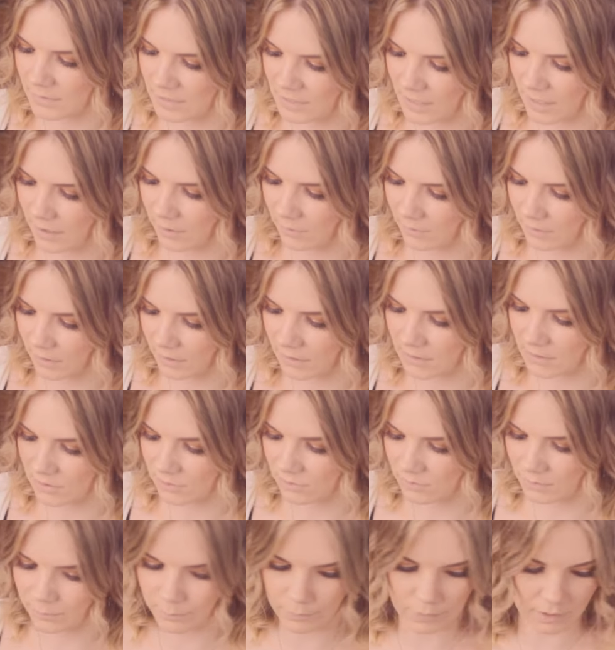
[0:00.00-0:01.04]
down next to
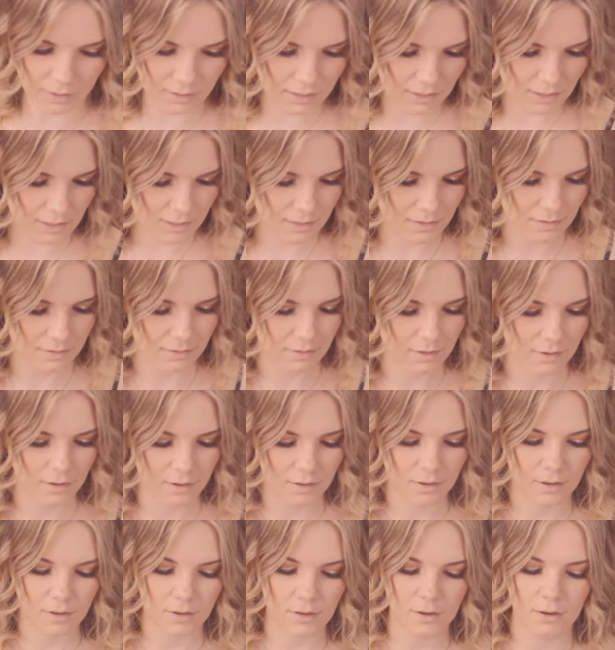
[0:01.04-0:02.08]
his buddy.
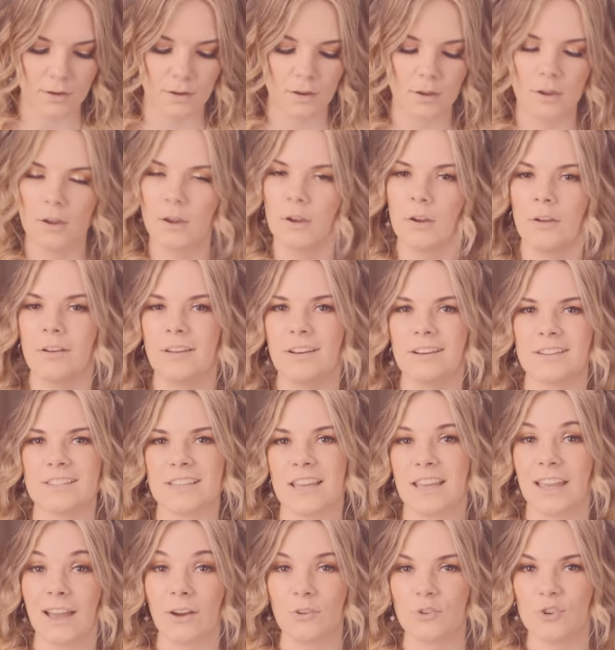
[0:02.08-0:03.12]
I'm gonna
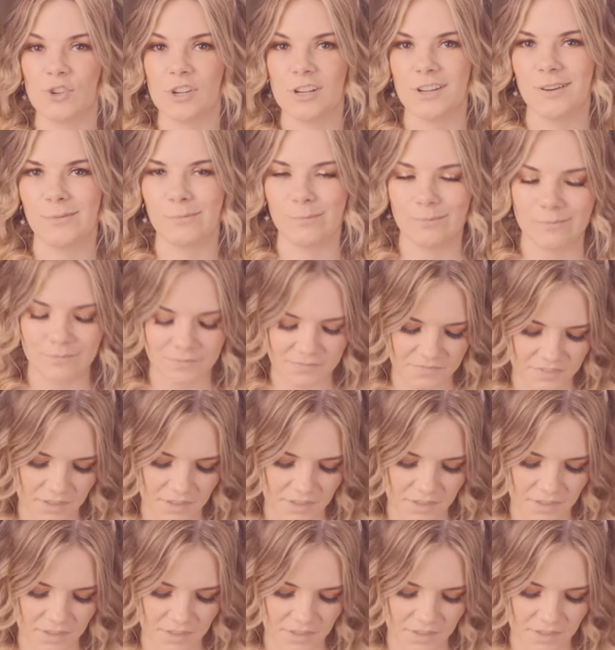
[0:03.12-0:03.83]
take out Jim.